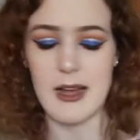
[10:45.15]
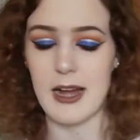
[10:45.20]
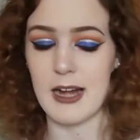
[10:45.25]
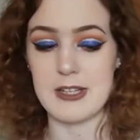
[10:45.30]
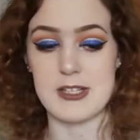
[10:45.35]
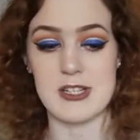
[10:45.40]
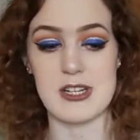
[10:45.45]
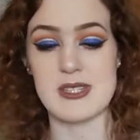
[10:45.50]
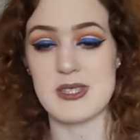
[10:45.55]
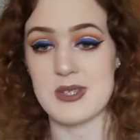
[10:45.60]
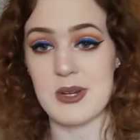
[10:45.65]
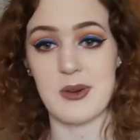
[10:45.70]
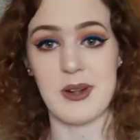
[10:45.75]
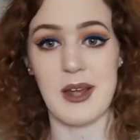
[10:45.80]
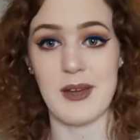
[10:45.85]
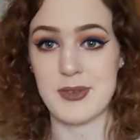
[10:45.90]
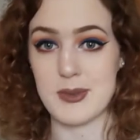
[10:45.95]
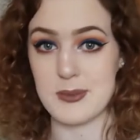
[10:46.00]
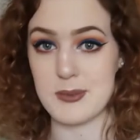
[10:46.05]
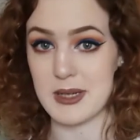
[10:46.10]
I just don't
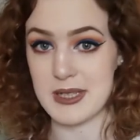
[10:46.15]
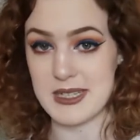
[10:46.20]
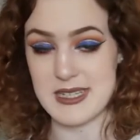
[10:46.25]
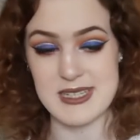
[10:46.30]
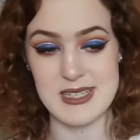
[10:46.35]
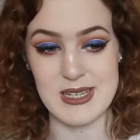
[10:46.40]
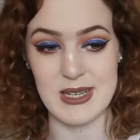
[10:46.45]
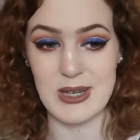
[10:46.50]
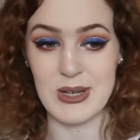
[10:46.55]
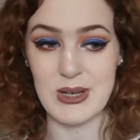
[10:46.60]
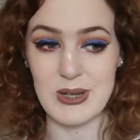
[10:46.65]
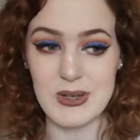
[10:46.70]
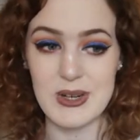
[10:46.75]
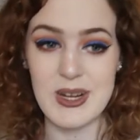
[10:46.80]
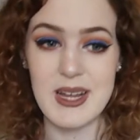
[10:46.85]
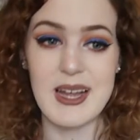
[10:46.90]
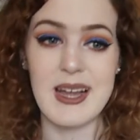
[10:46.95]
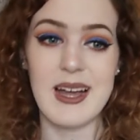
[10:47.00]
have the money to.